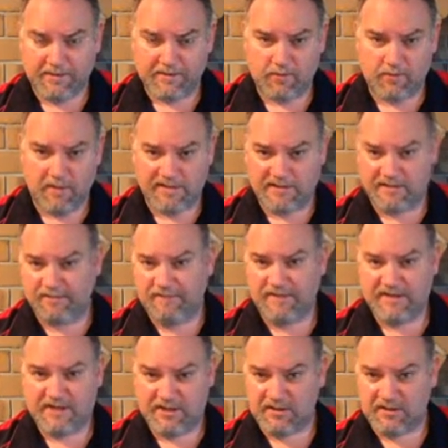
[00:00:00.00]
There's almost a
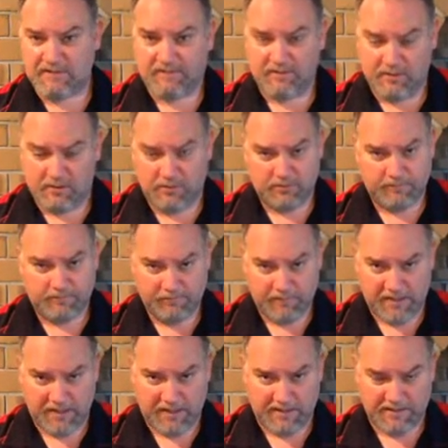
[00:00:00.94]
viscous feel
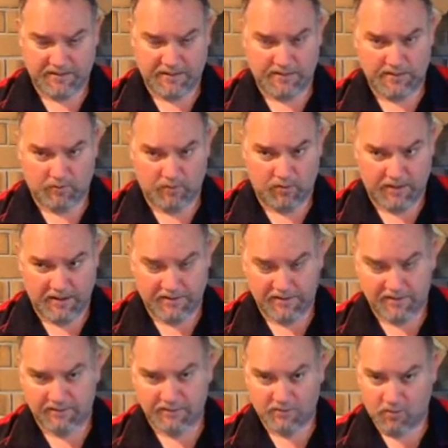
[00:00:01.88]
to this
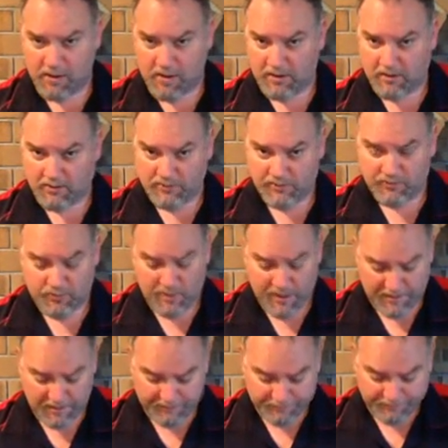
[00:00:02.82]
wine, so it's quite
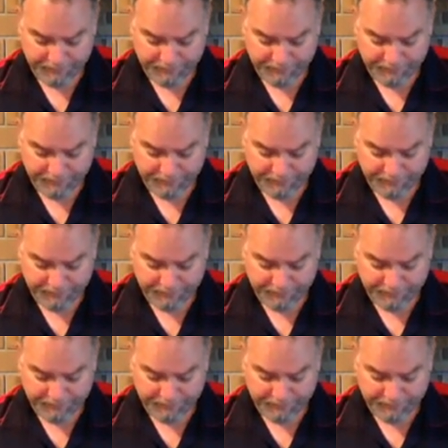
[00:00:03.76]
concentrated,